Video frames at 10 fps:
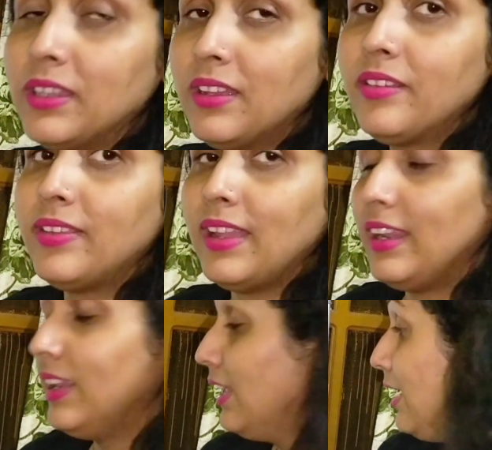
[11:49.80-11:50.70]
mother
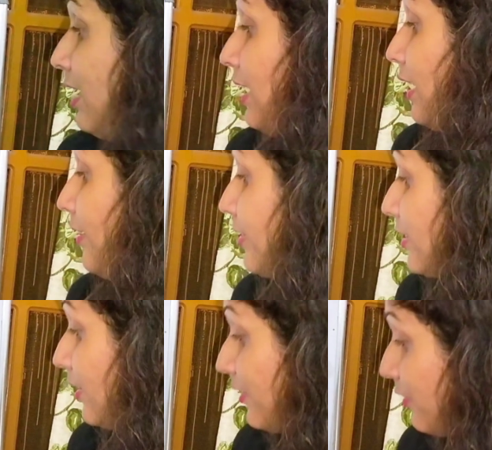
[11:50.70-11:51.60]
cell is
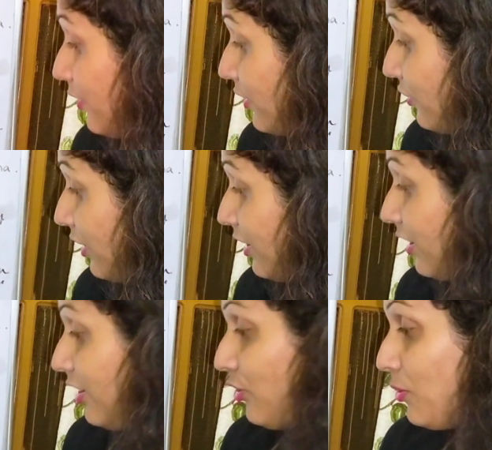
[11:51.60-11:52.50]
converted
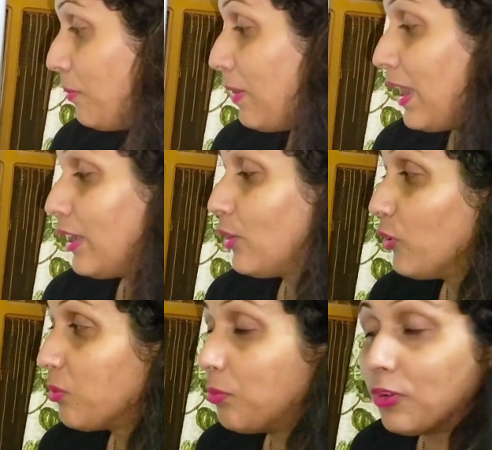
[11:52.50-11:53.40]
into
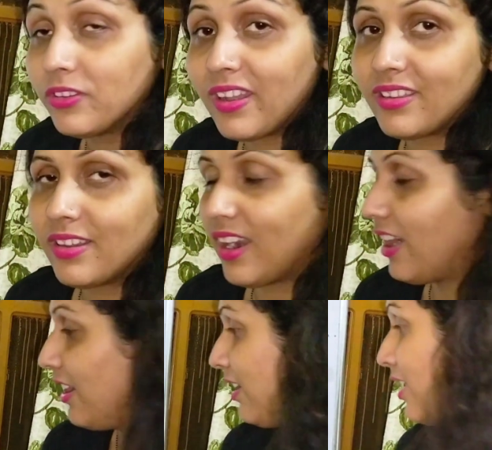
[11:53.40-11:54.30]
microspore
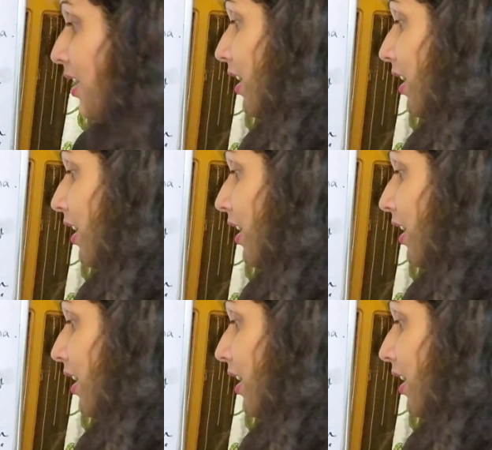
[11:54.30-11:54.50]
tetrad.